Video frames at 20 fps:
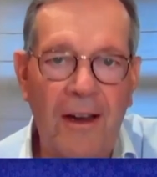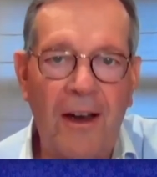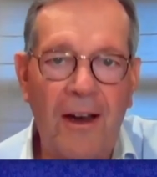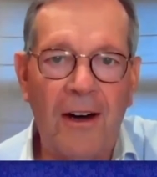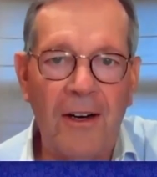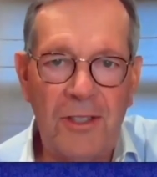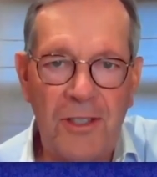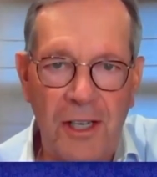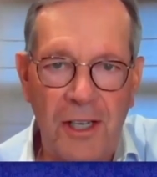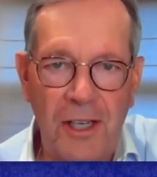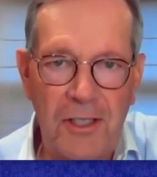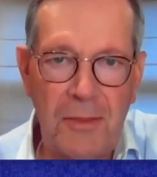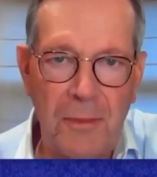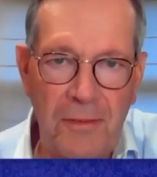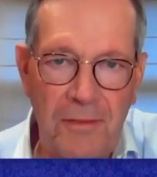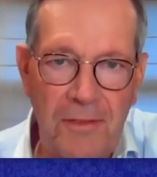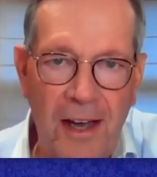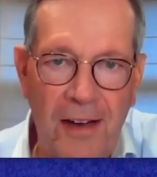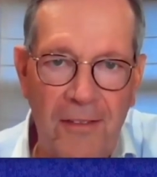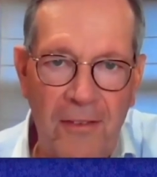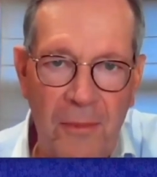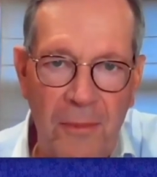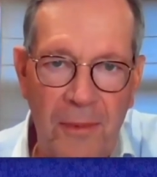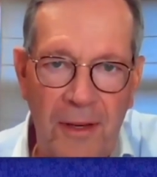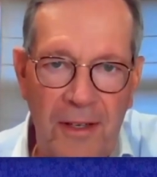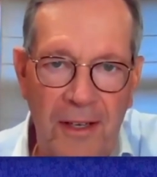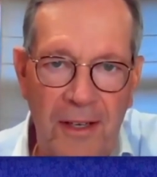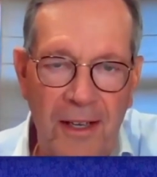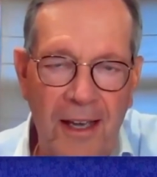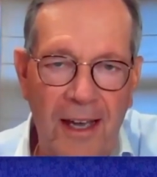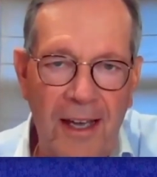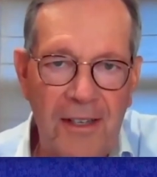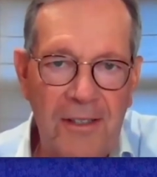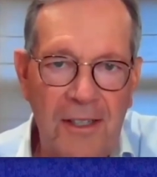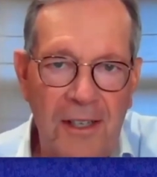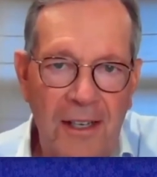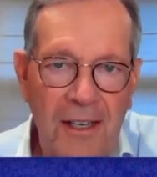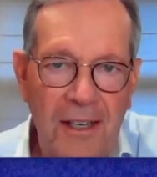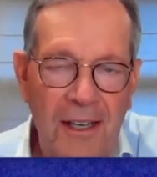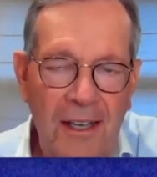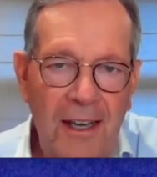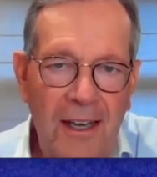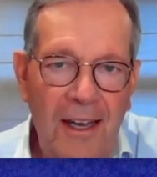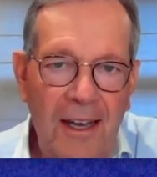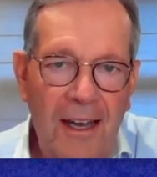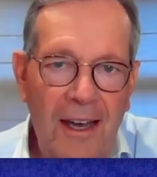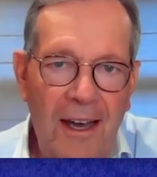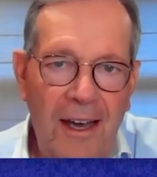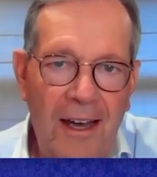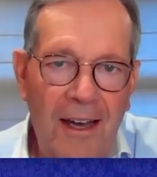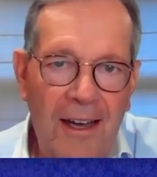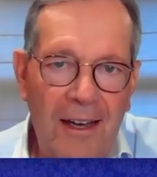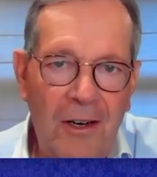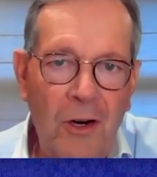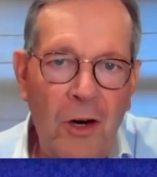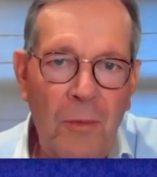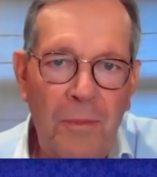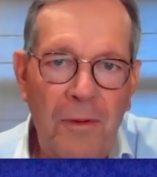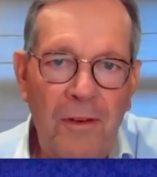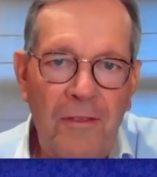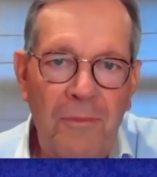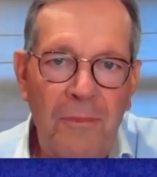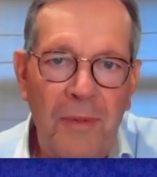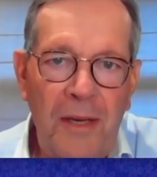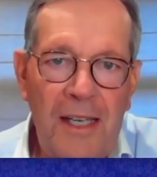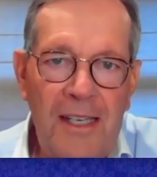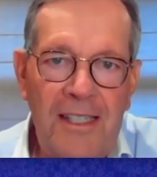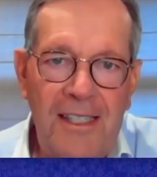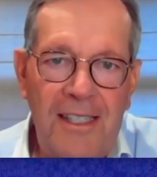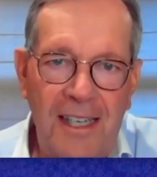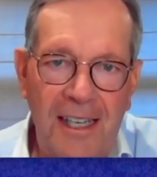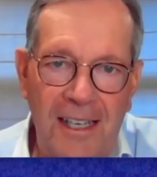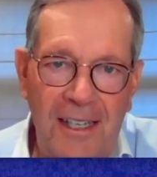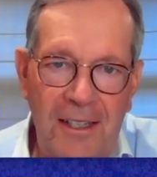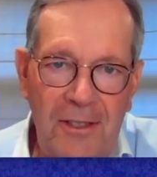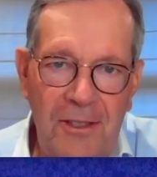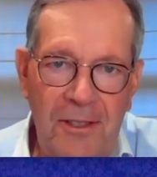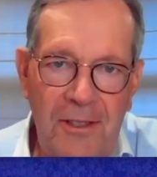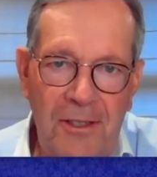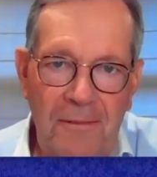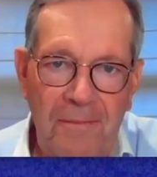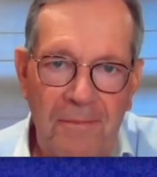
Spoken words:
our system of government as a group of PCs,